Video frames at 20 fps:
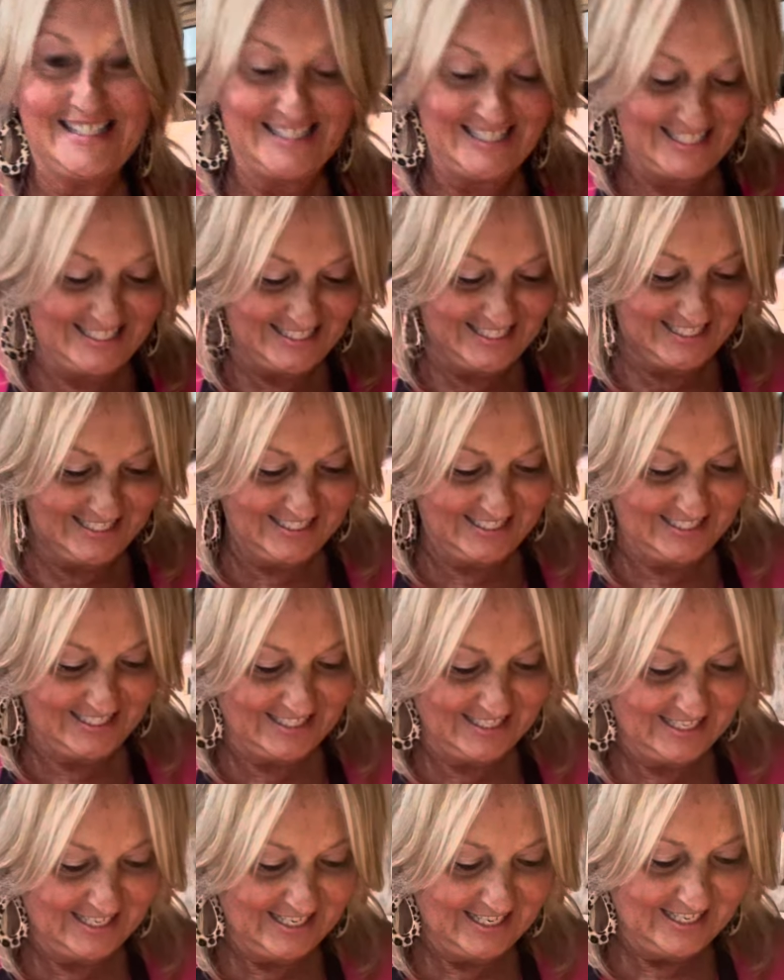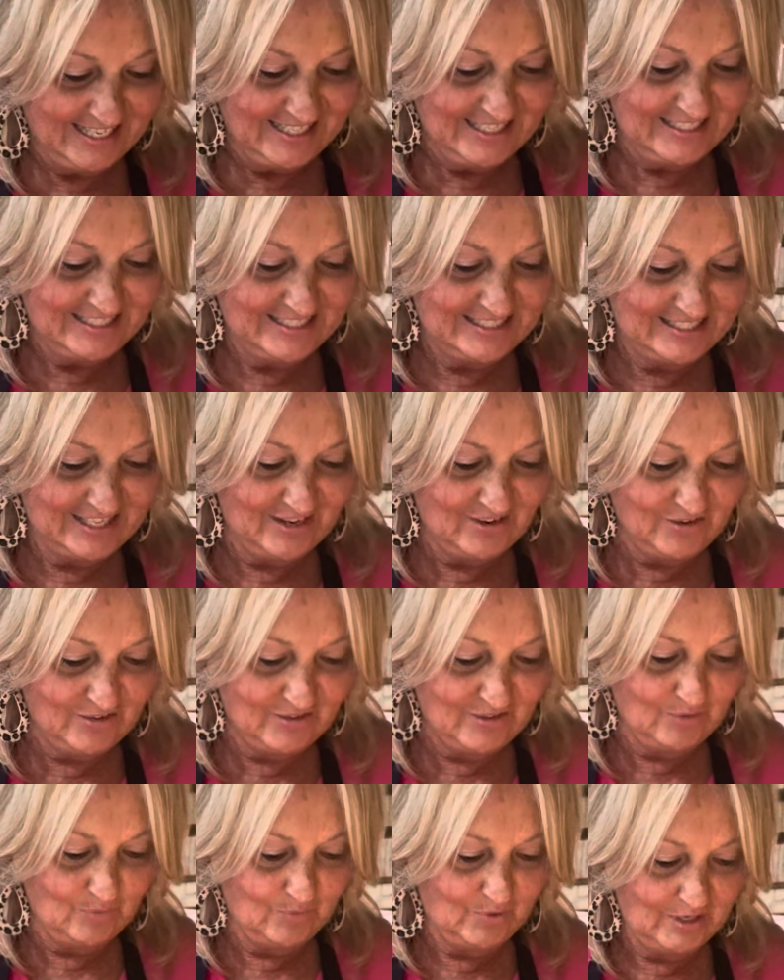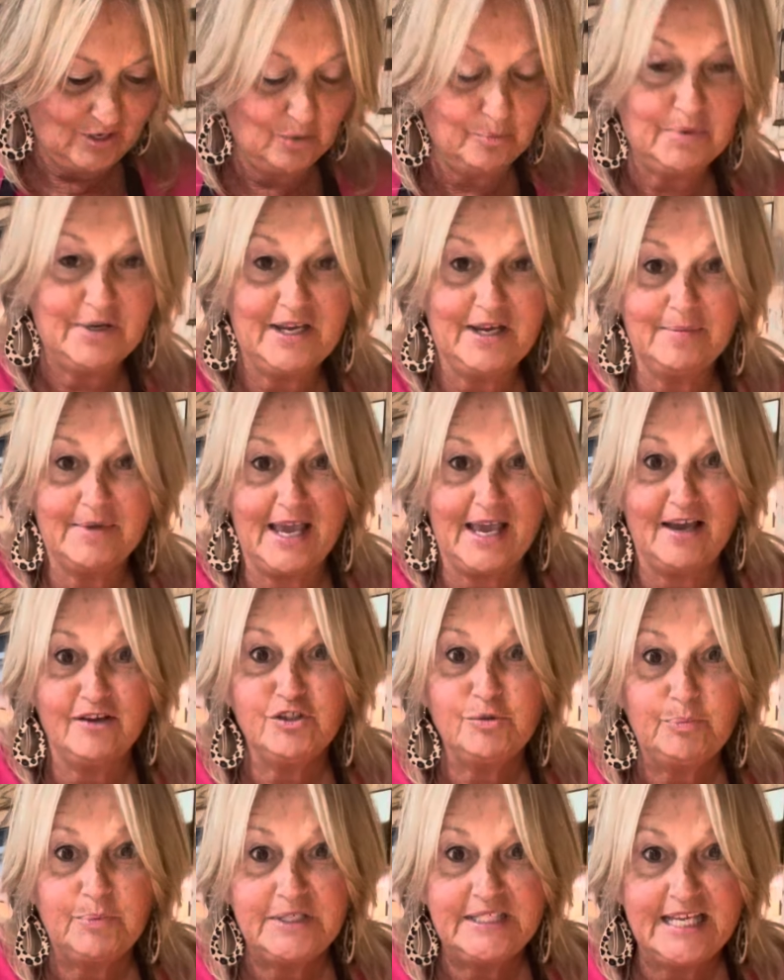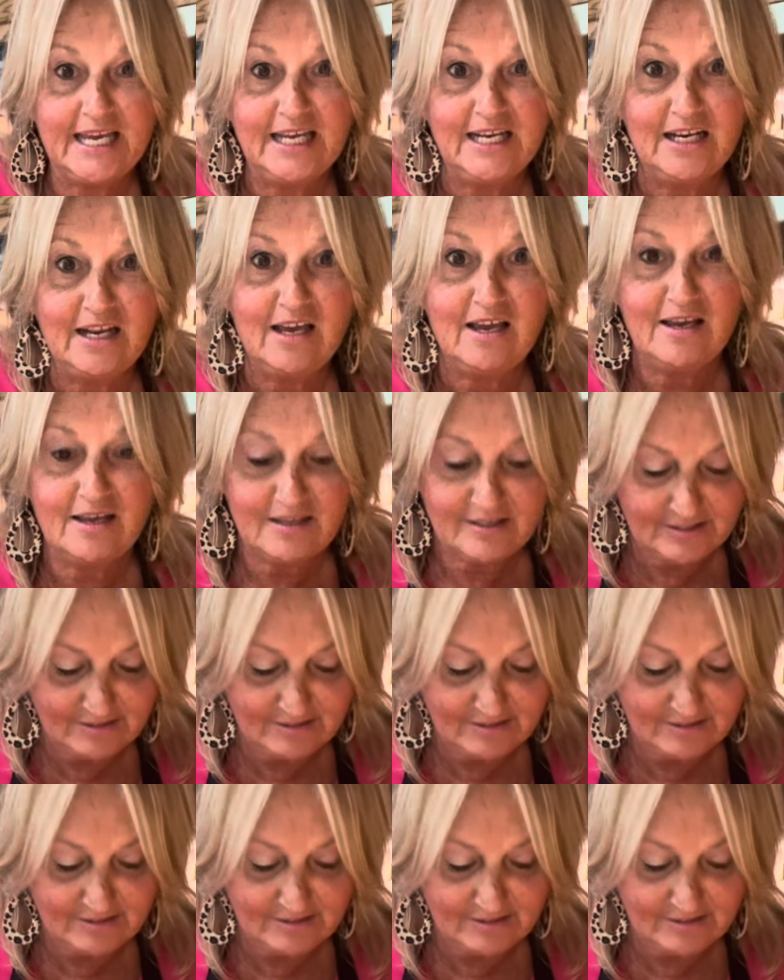season so that we don't become couch potatoes?